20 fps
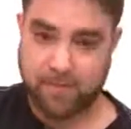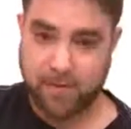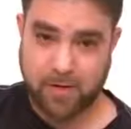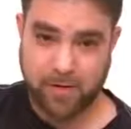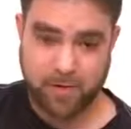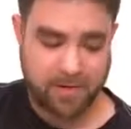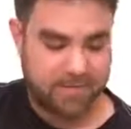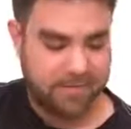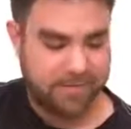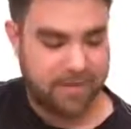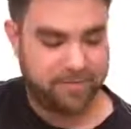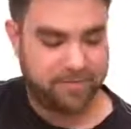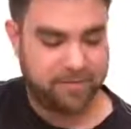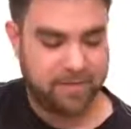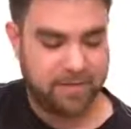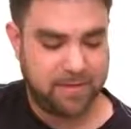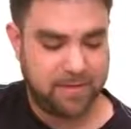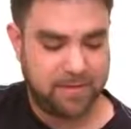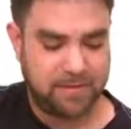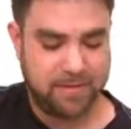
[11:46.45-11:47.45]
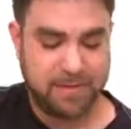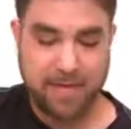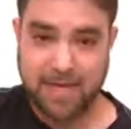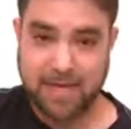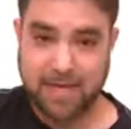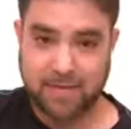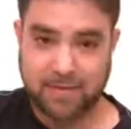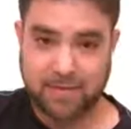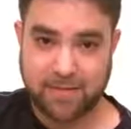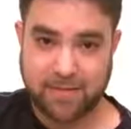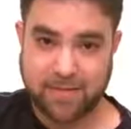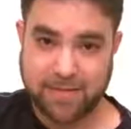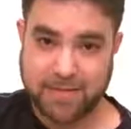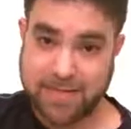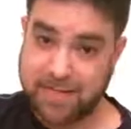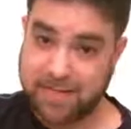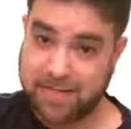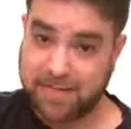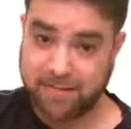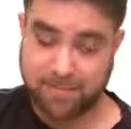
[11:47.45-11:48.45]
Bar on 7, 8 on the
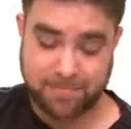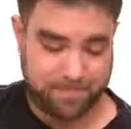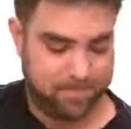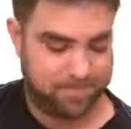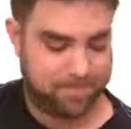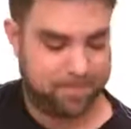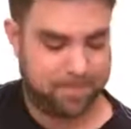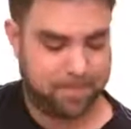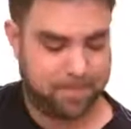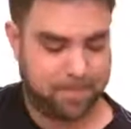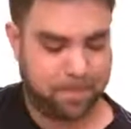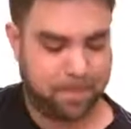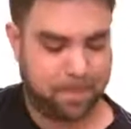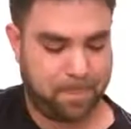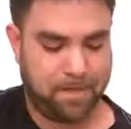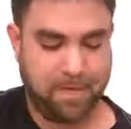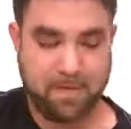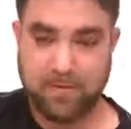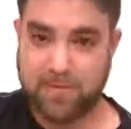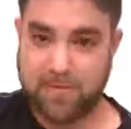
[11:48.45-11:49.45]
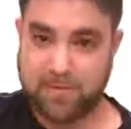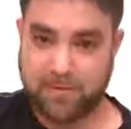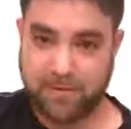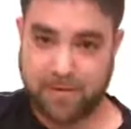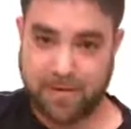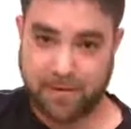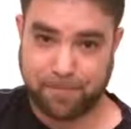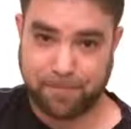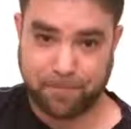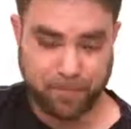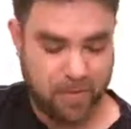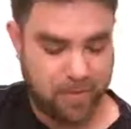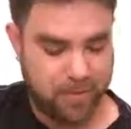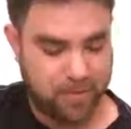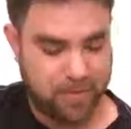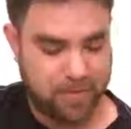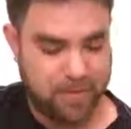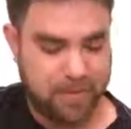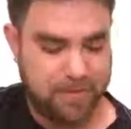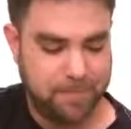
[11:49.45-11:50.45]
second
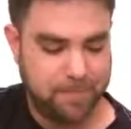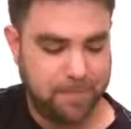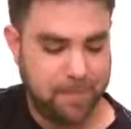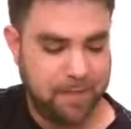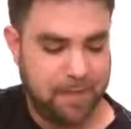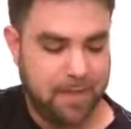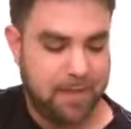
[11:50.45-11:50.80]
string, okay?